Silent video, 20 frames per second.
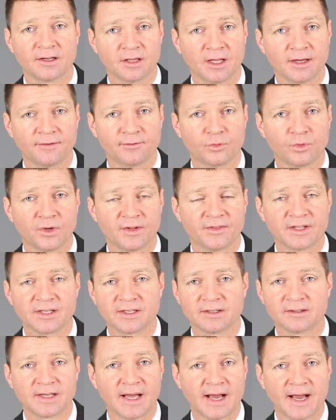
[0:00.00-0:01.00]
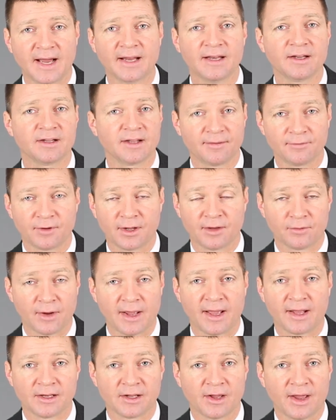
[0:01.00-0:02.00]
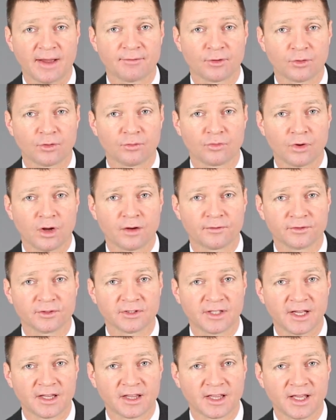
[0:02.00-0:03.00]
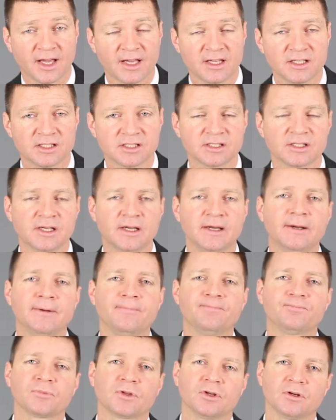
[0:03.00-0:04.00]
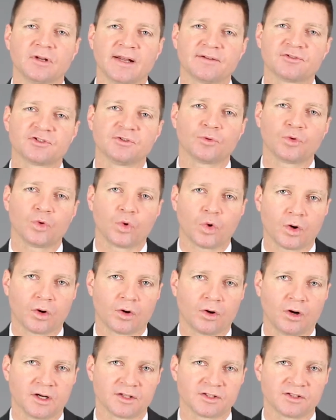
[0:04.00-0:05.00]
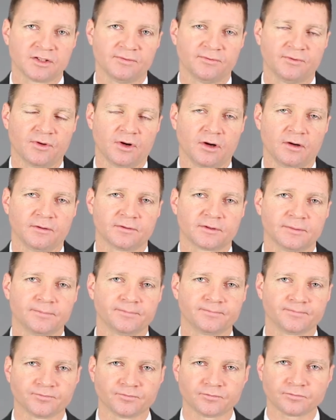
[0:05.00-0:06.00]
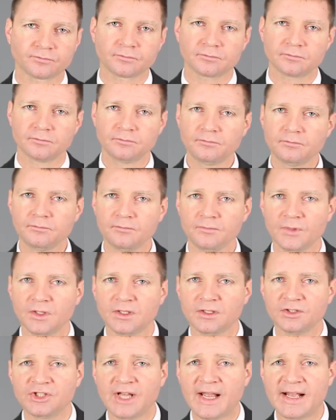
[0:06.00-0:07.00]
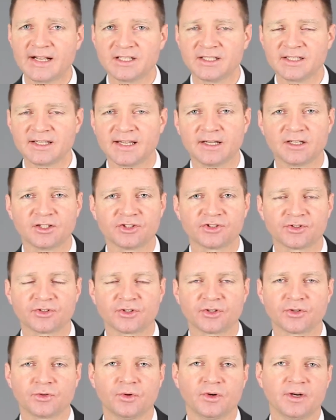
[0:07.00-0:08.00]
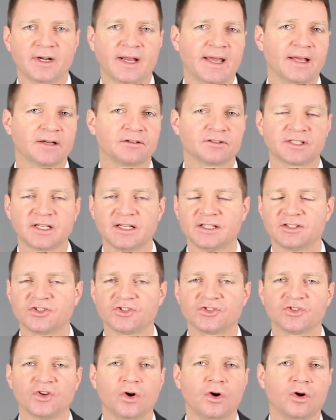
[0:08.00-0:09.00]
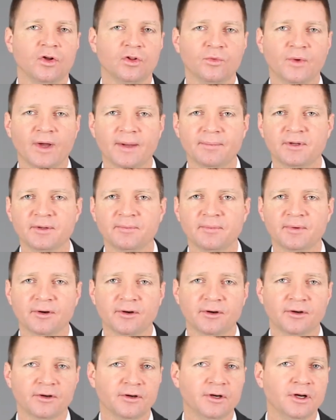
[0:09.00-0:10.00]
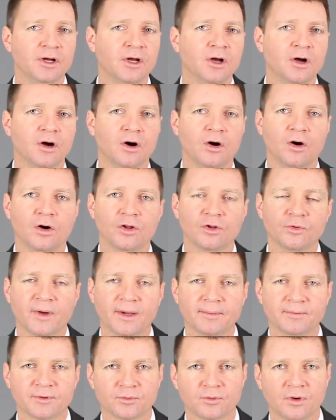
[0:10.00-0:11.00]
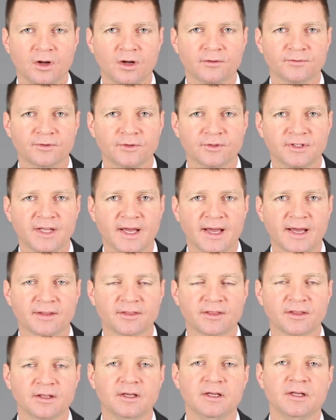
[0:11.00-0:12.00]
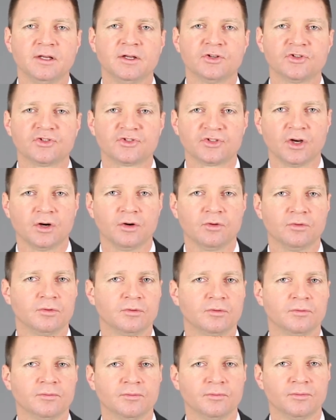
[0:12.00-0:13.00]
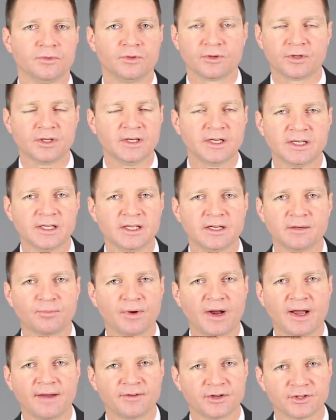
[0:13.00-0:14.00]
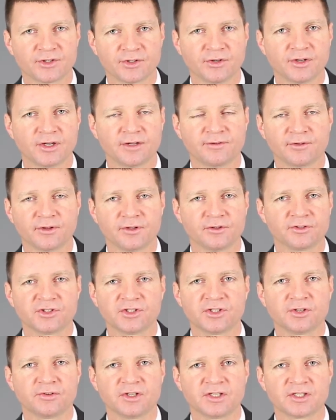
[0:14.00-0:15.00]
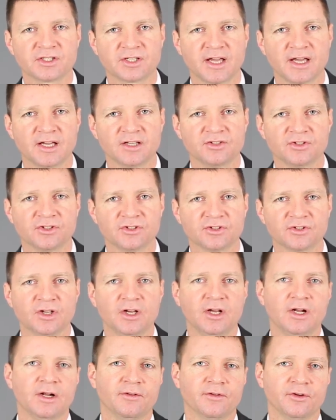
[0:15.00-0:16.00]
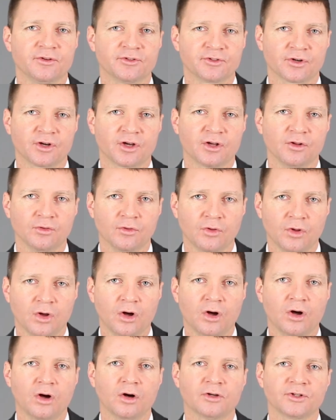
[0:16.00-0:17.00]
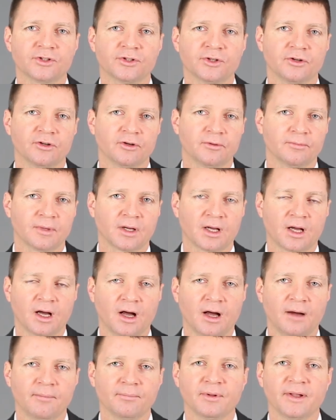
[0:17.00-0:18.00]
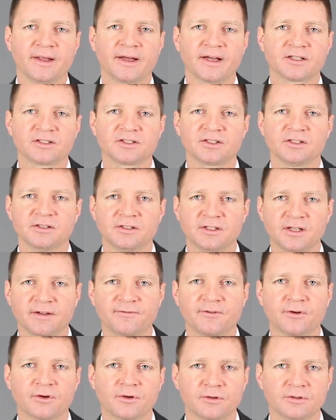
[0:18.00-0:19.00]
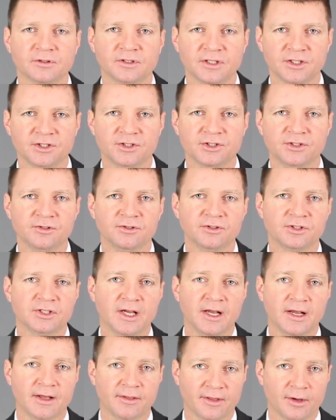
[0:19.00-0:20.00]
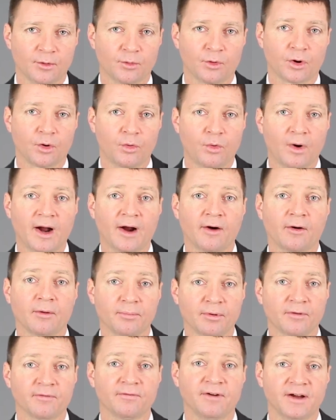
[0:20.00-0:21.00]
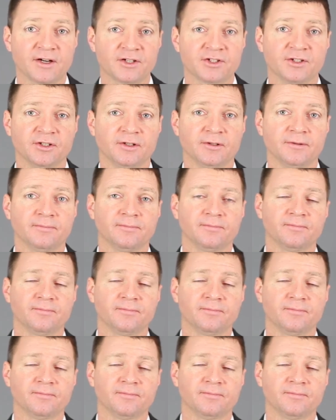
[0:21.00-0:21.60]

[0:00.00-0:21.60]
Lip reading: a loved one that died and you have a wrongful death case, you're going to have some court costs involved. Jackson County Circuit Court handles cases all the way up to murder, all the way up to wrongful death. So you're going to need a private attorney for those serious cases. Those are long-term, complex, difficult issues that require a professional.